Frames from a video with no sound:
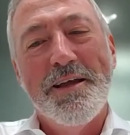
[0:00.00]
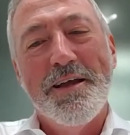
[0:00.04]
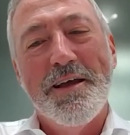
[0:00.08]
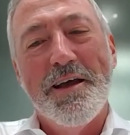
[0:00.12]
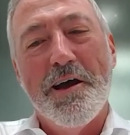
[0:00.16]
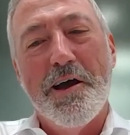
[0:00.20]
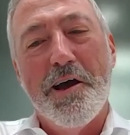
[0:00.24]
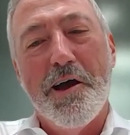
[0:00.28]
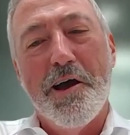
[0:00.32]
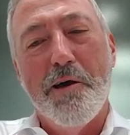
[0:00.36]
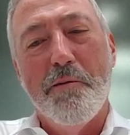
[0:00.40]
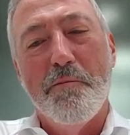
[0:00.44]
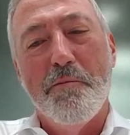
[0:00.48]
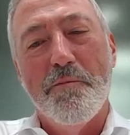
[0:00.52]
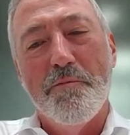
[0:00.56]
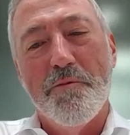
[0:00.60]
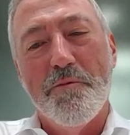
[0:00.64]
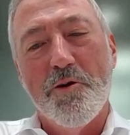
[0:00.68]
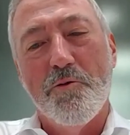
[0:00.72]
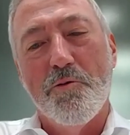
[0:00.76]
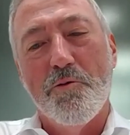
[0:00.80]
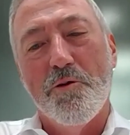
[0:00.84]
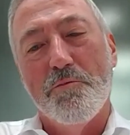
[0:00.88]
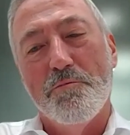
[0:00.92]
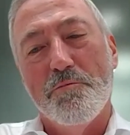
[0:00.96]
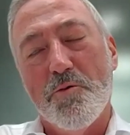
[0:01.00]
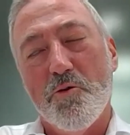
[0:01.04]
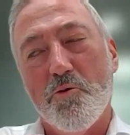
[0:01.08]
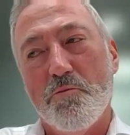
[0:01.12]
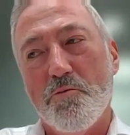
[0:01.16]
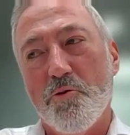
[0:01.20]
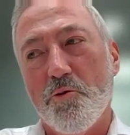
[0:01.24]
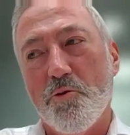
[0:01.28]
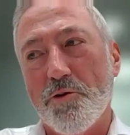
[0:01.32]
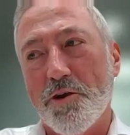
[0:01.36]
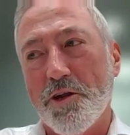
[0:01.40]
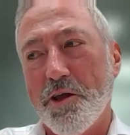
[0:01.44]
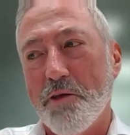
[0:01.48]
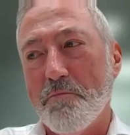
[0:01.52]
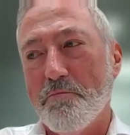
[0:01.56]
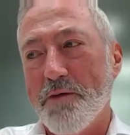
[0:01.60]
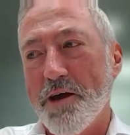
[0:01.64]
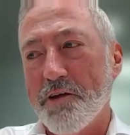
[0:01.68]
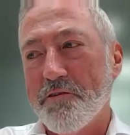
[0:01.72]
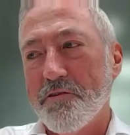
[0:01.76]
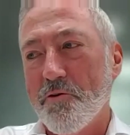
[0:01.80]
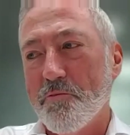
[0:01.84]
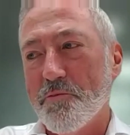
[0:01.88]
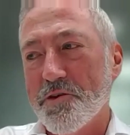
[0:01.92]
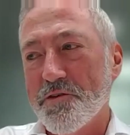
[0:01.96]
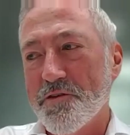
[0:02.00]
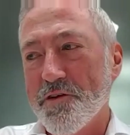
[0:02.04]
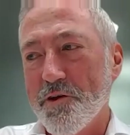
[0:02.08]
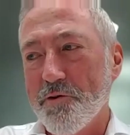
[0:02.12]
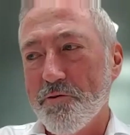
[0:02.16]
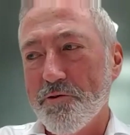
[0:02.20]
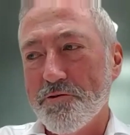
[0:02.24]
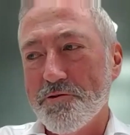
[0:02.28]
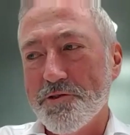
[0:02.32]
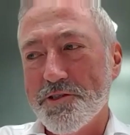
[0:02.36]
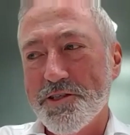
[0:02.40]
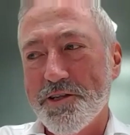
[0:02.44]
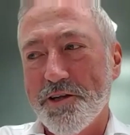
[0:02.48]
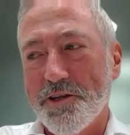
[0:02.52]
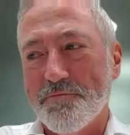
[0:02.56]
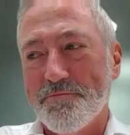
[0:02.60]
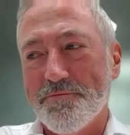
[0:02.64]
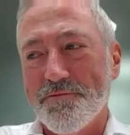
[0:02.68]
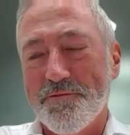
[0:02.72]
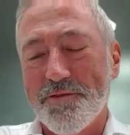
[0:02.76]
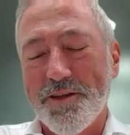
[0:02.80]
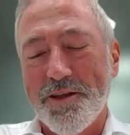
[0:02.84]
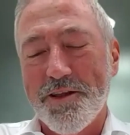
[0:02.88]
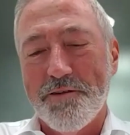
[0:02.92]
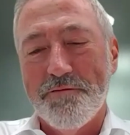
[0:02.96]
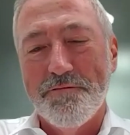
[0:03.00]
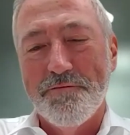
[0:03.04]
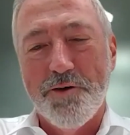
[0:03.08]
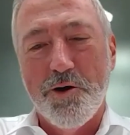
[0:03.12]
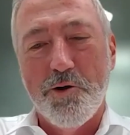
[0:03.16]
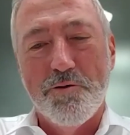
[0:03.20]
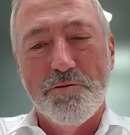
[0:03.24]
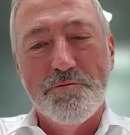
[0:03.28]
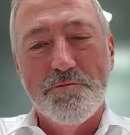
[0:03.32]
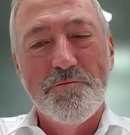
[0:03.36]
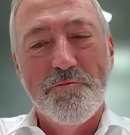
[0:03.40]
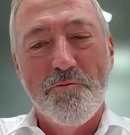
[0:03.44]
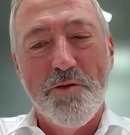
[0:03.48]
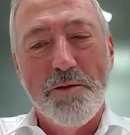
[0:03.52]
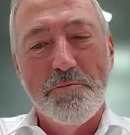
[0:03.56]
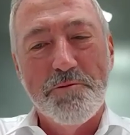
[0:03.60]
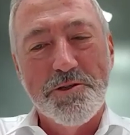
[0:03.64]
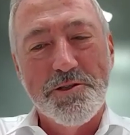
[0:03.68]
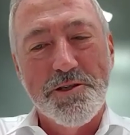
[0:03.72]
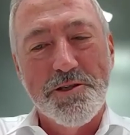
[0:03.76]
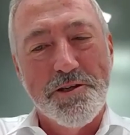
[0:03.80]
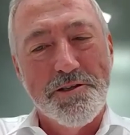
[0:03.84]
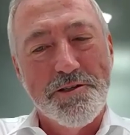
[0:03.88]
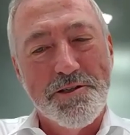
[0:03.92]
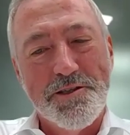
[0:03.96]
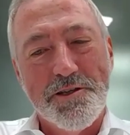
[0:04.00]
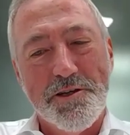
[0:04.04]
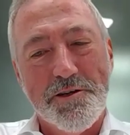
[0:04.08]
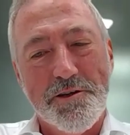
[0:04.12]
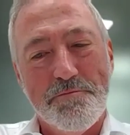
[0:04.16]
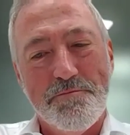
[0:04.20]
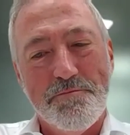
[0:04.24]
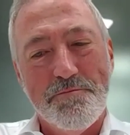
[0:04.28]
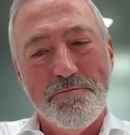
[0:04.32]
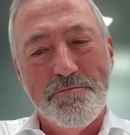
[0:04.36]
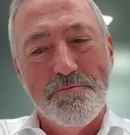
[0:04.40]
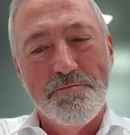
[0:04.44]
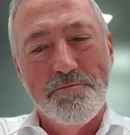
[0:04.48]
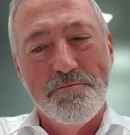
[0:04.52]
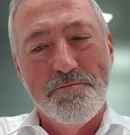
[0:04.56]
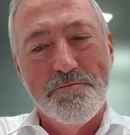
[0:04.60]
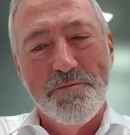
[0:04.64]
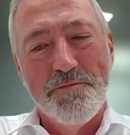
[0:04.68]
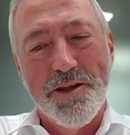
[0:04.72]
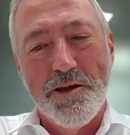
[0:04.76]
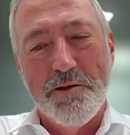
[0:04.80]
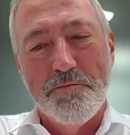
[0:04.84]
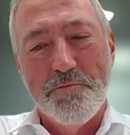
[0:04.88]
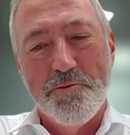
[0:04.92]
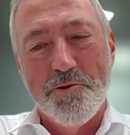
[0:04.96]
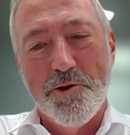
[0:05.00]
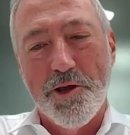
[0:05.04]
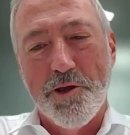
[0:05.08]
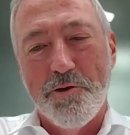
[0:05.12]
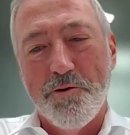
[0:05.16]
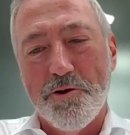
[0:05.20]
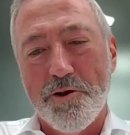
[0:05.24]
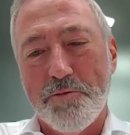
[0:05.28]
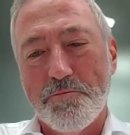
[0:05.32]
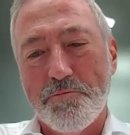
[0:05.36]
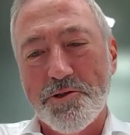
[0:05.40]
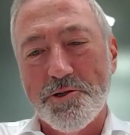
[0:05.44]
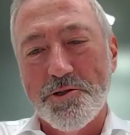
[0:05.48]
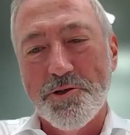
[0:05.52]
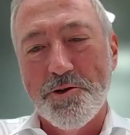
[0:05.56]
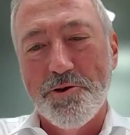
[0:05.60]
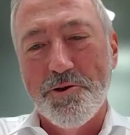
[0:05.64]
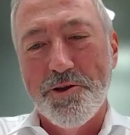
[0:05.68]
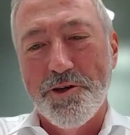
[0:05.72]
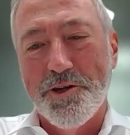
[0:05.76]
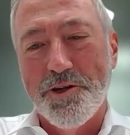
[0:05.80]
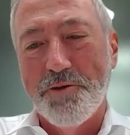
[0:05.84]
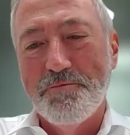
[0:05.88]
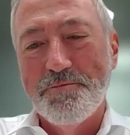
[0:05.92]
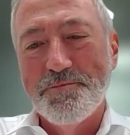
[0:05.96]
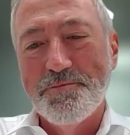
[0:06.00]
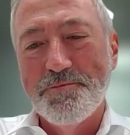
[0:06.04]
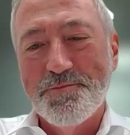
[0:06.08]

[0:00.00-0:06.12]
or more broadly battery materials, and Vault represents a pretty good opportunity.